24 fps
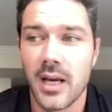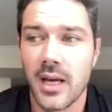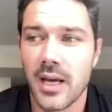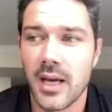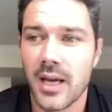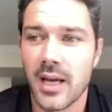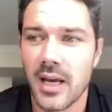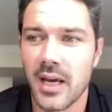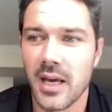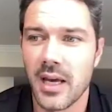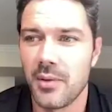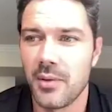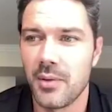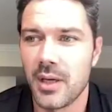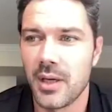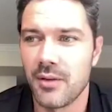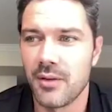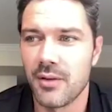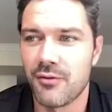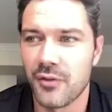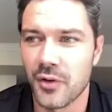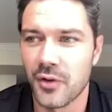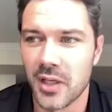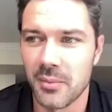and
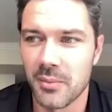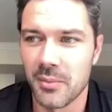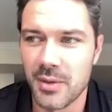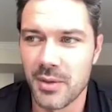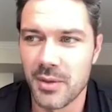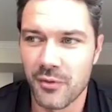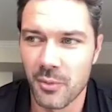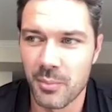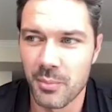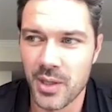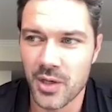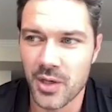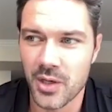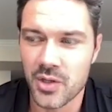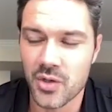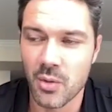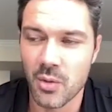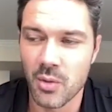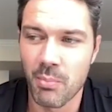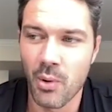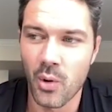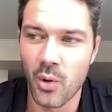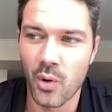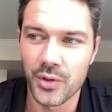and forgive me for being so
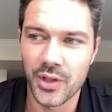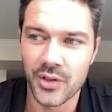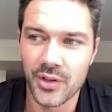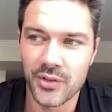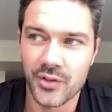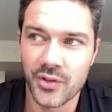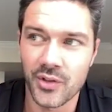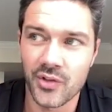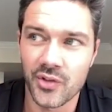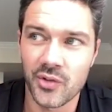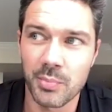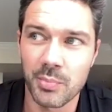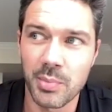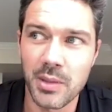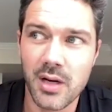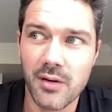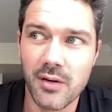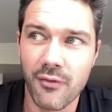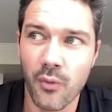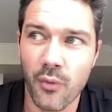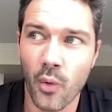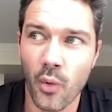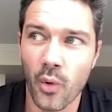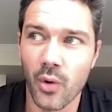bold as to speak
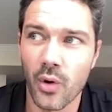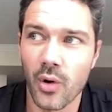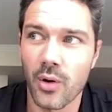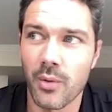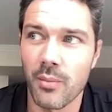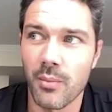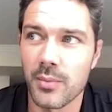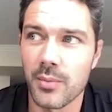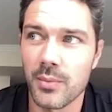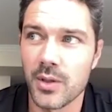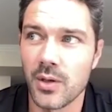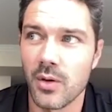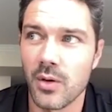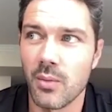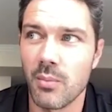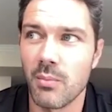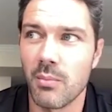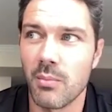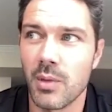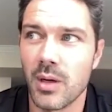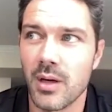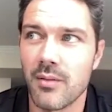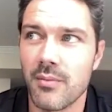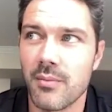for you know
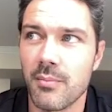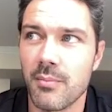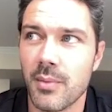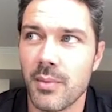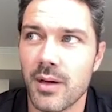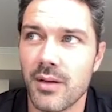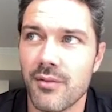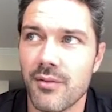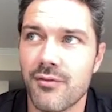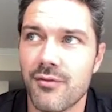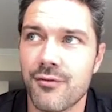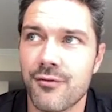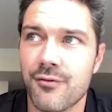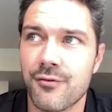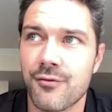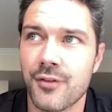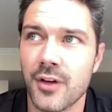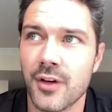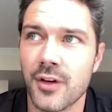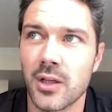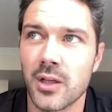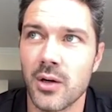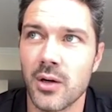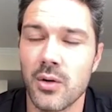my my
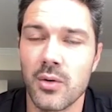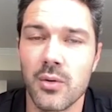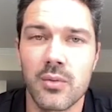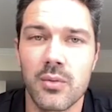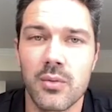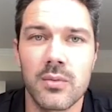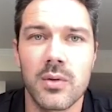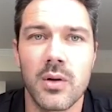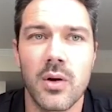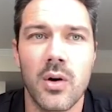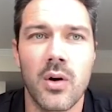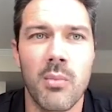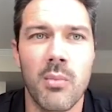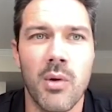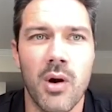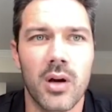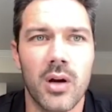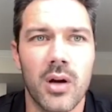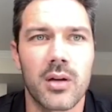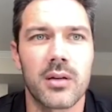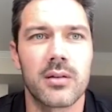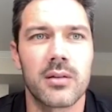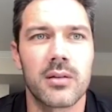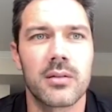fellow
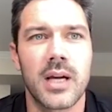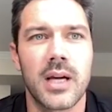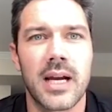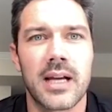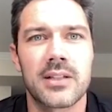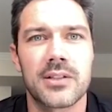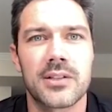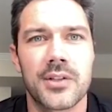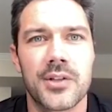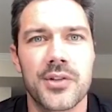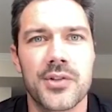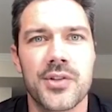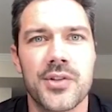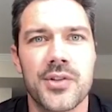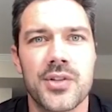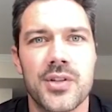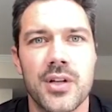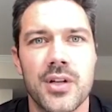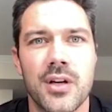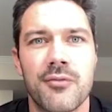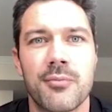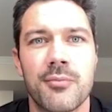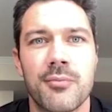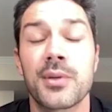Hallmark actors and
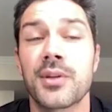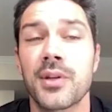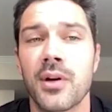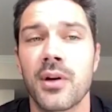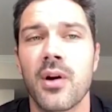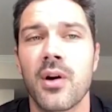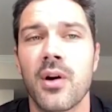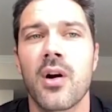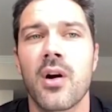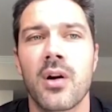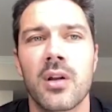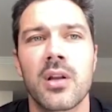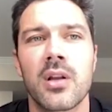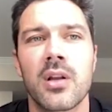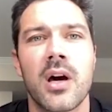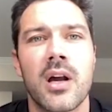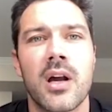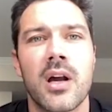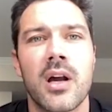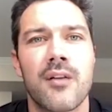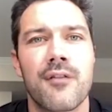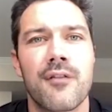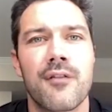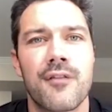stuff. But there are a
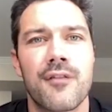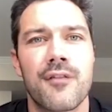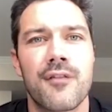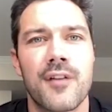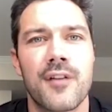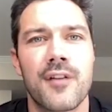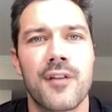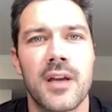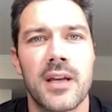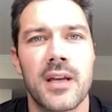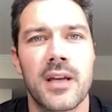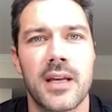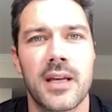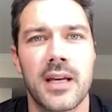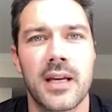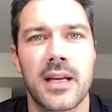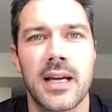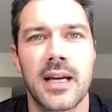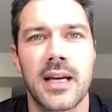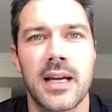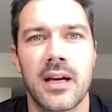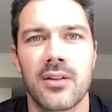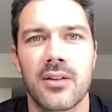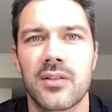lot of fake
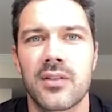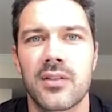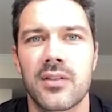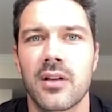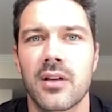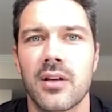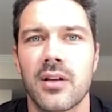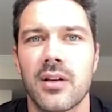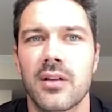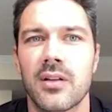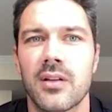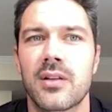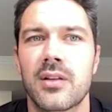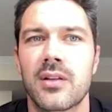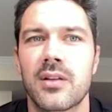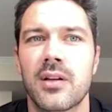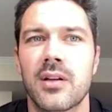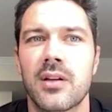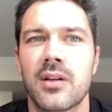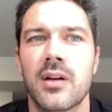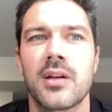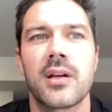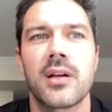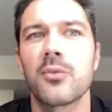accounts out
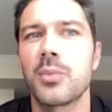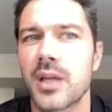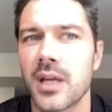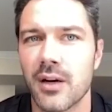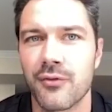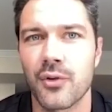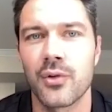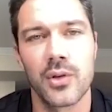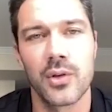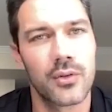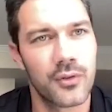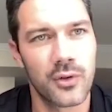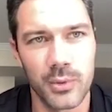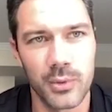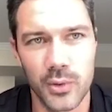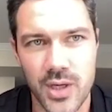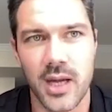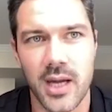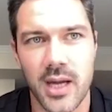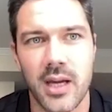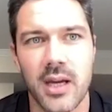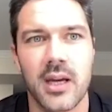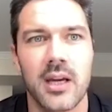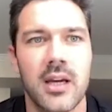there. You guys be
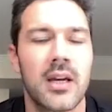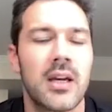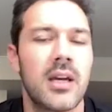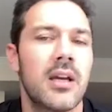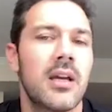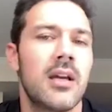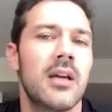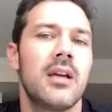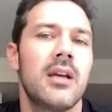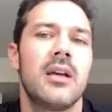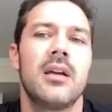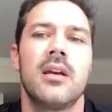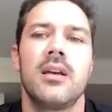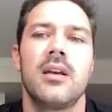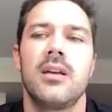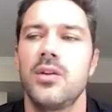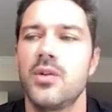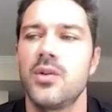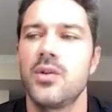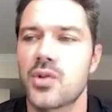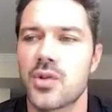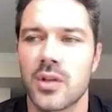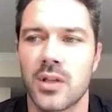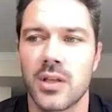careful. Look for the blue
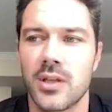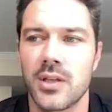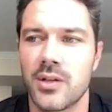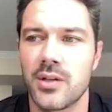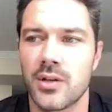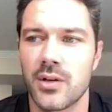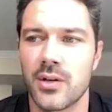check.